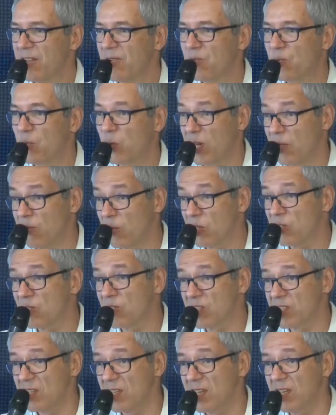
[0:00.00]
what I want to
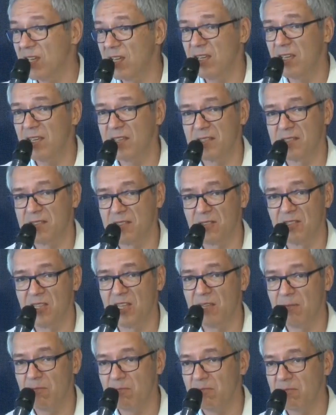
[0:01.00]
see is the
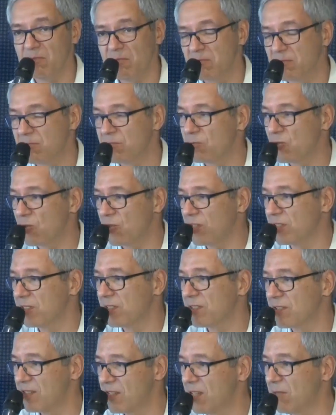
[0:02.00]
team, product
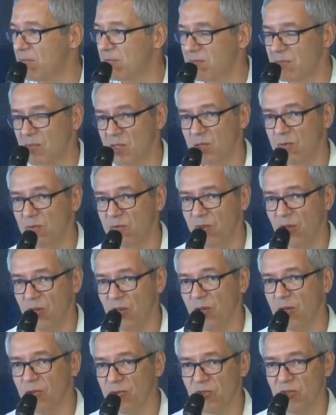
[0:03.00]
and team. So
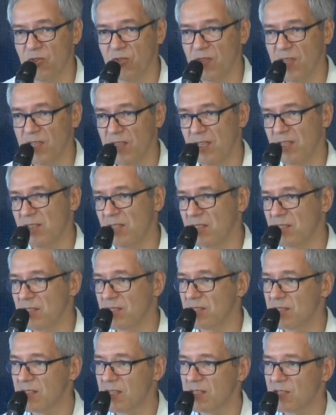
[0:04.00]
very often
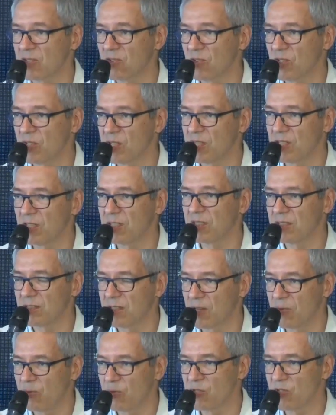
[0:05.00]
that's critical.
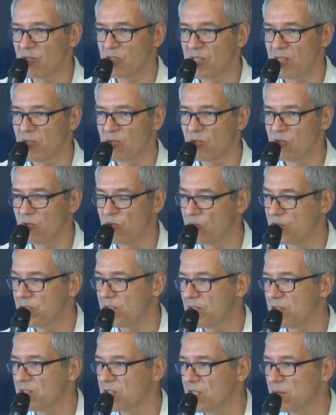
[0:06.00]
I want to see who
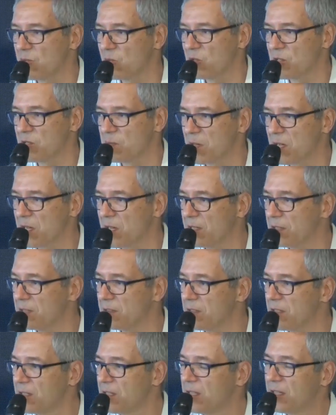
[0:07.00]
is the team, who is
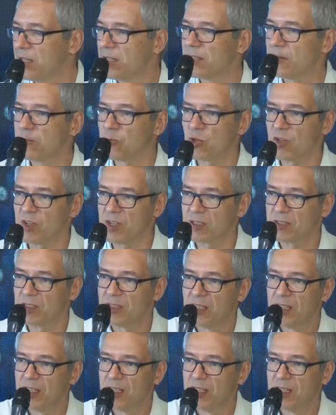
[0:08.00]
behind the product.